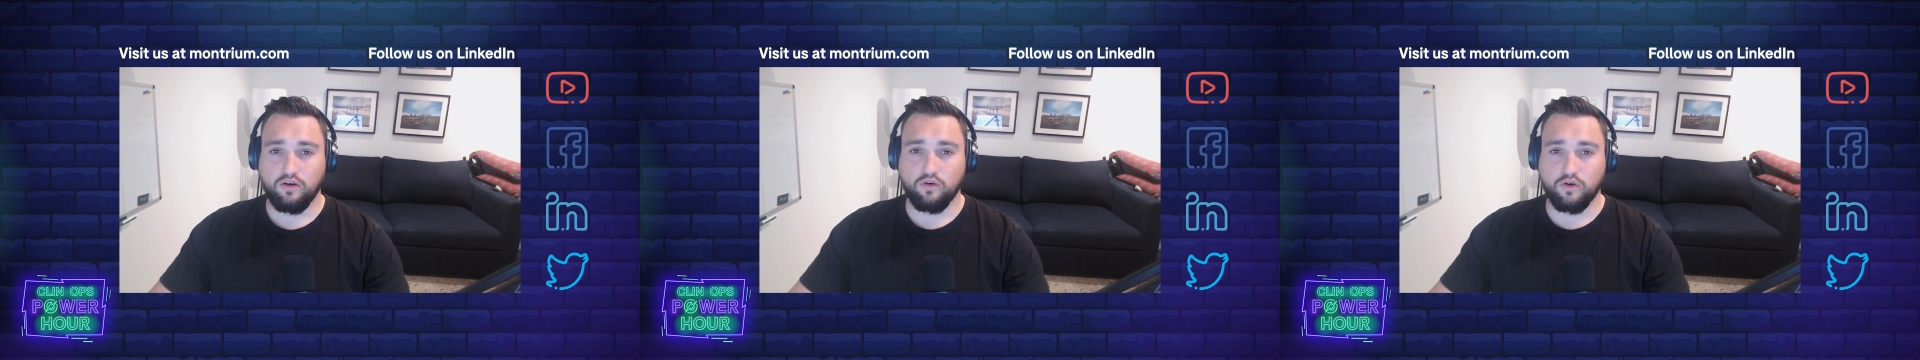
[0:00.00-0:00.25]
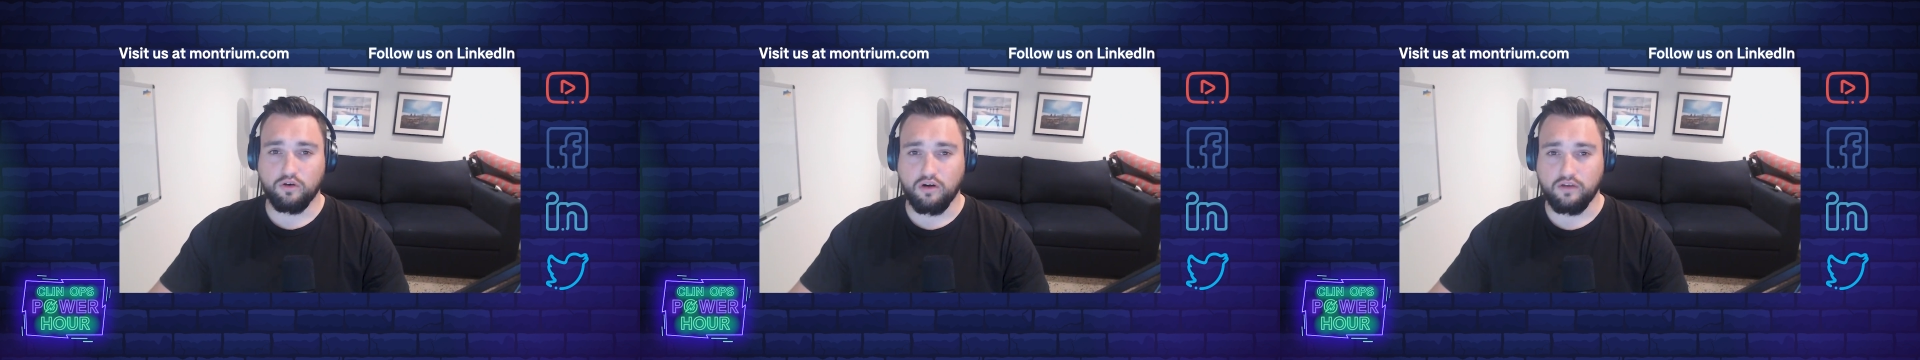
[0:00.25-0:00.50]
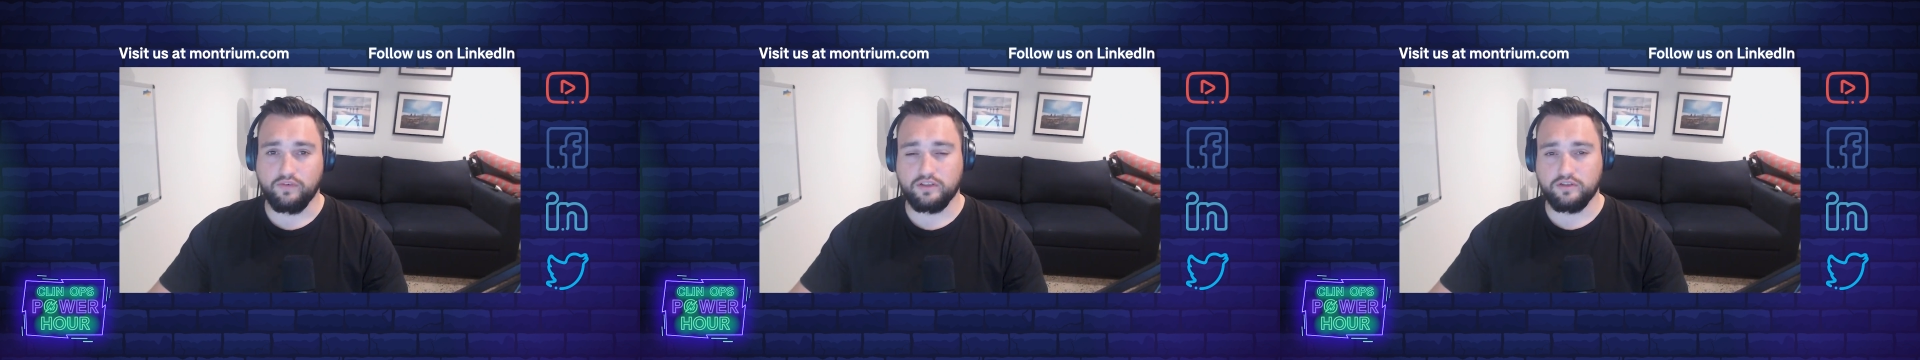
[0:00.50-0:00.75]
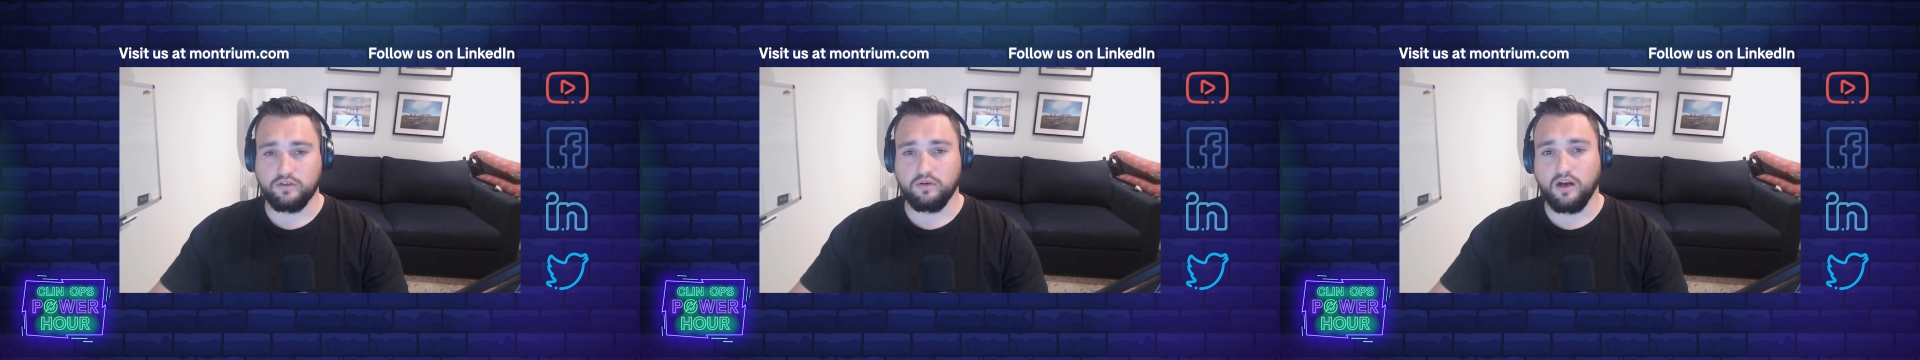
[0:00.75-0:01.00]
or over
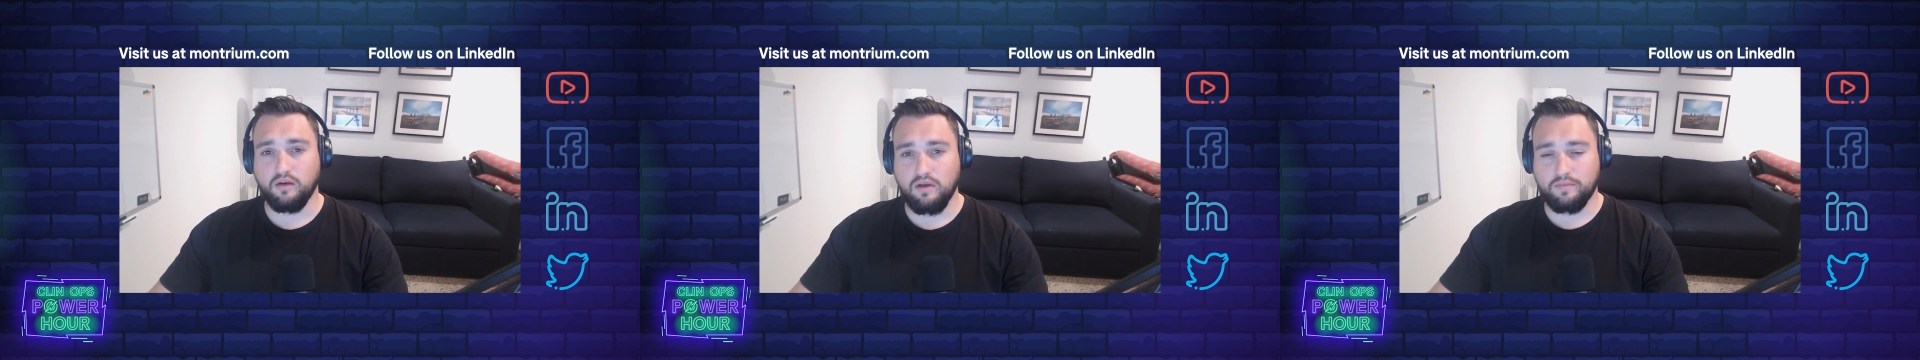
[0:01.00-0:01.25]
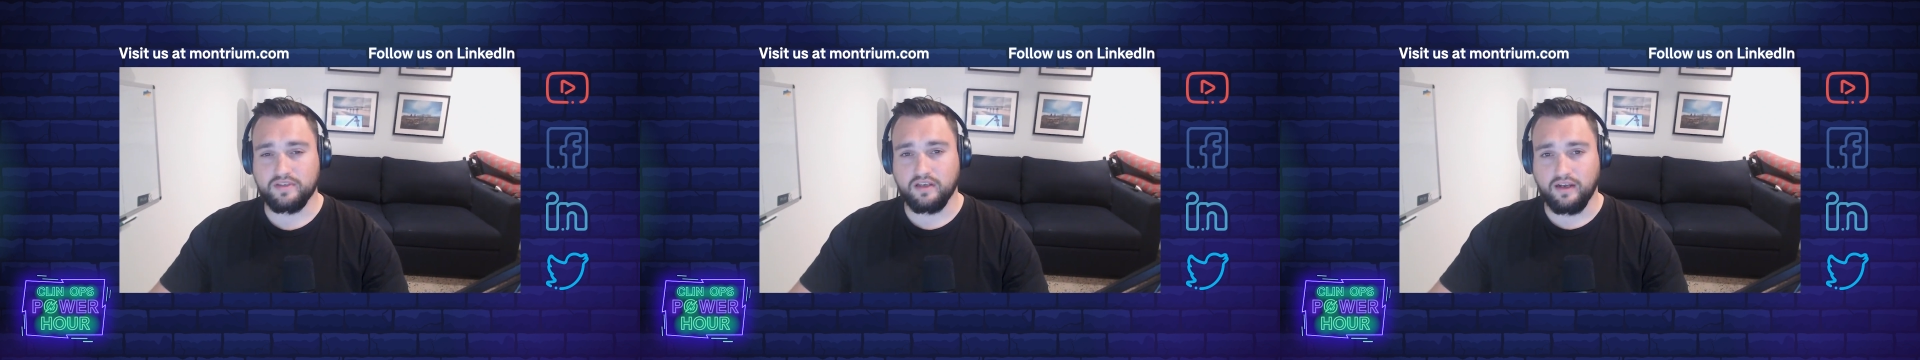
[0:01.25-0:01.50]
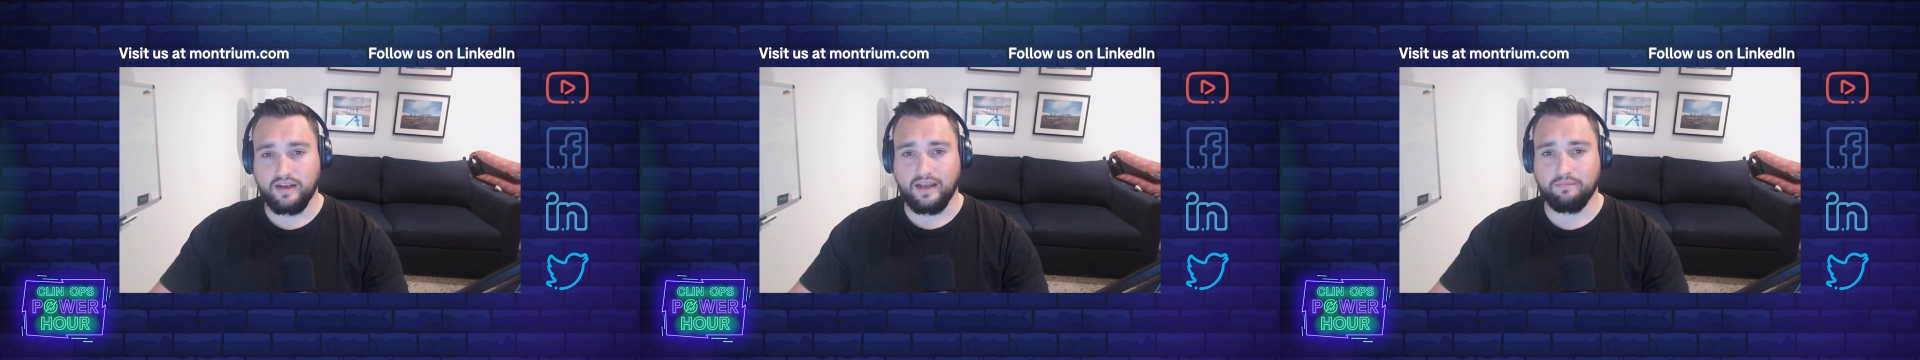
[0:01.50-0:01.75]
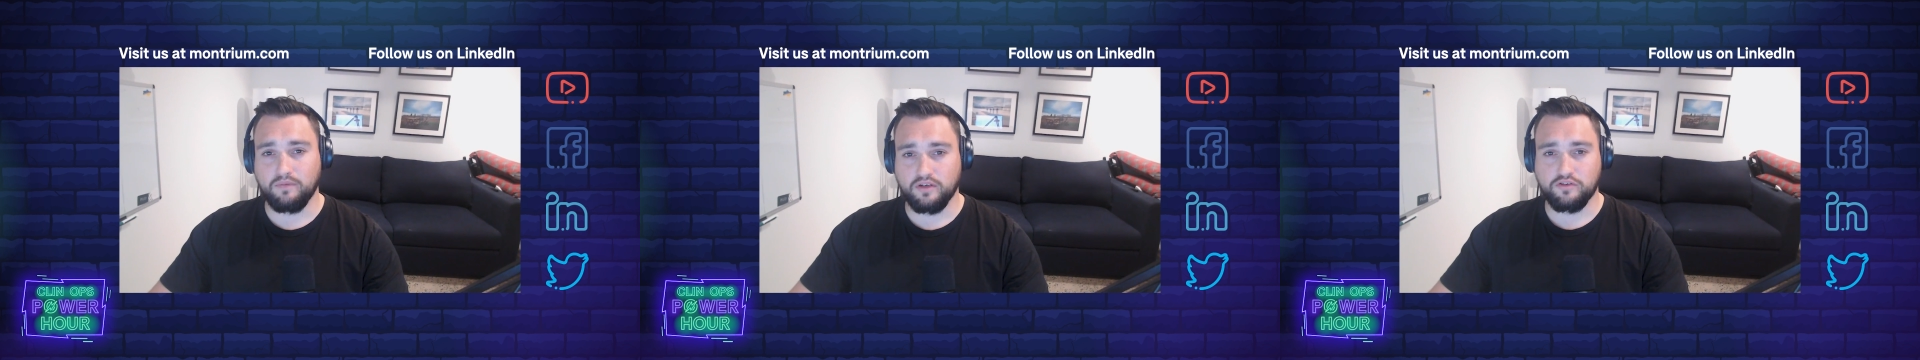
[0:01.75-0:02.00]
to our website
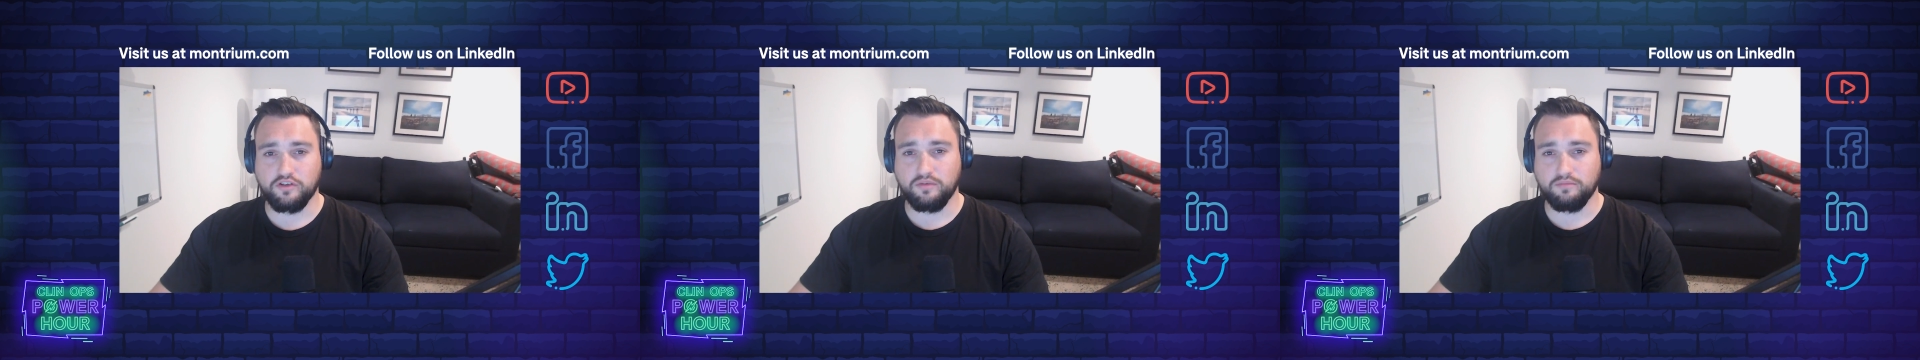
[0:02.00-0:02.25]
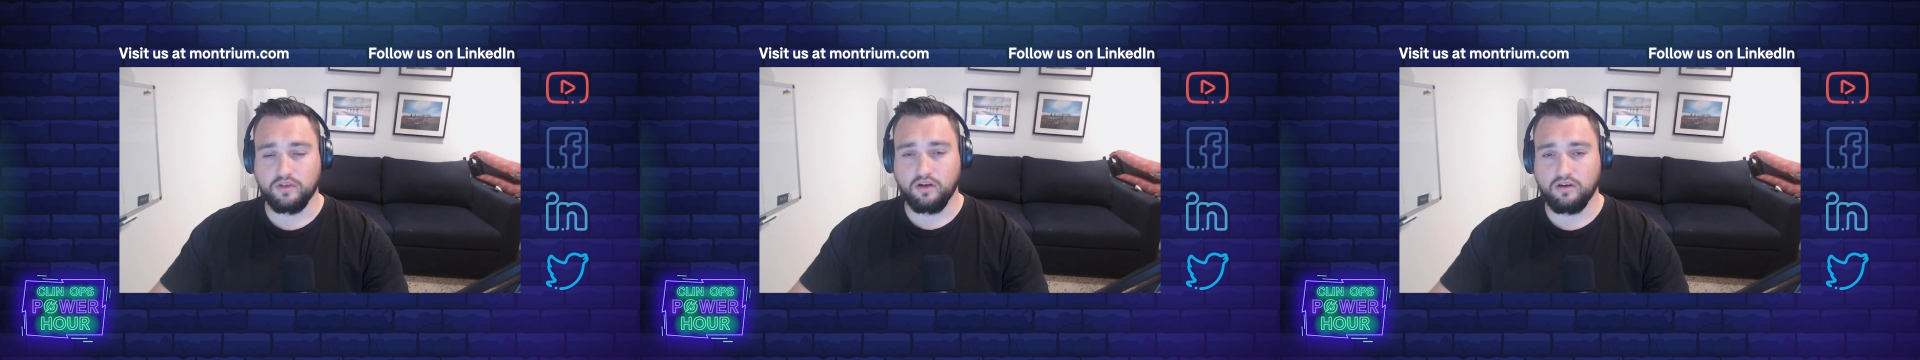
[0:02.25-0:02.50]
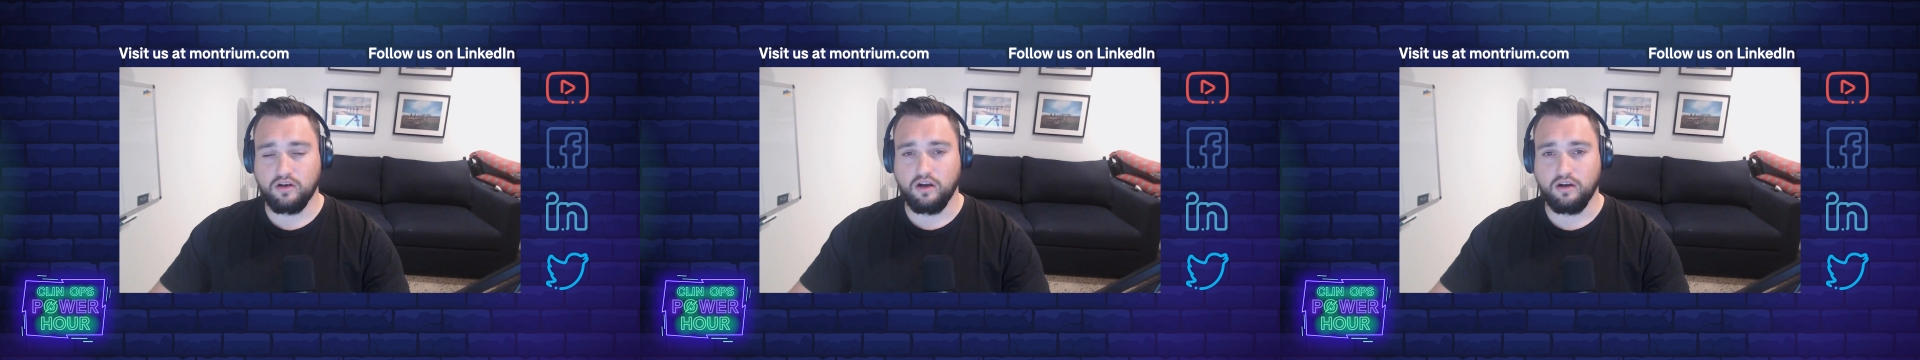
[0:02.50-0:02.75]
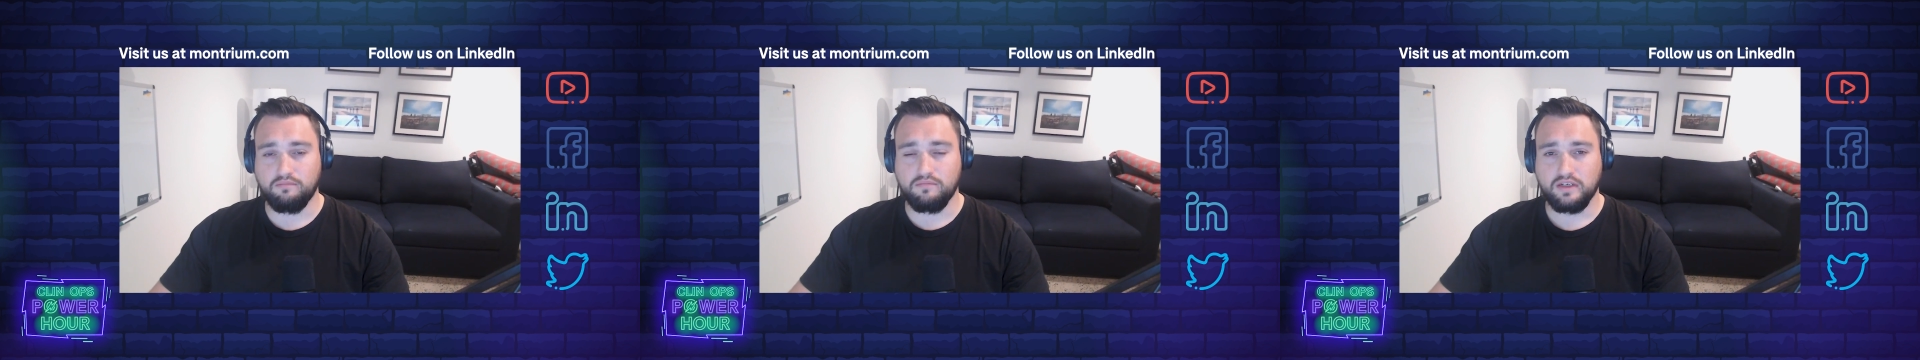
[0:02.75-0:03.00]
at
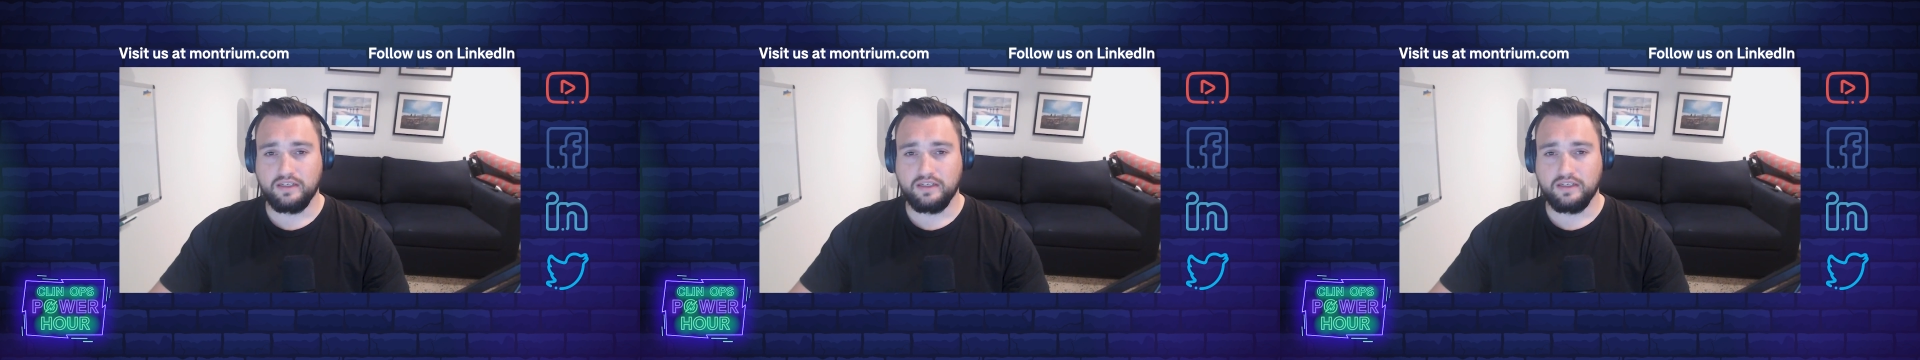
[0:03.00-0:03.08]
montreum.com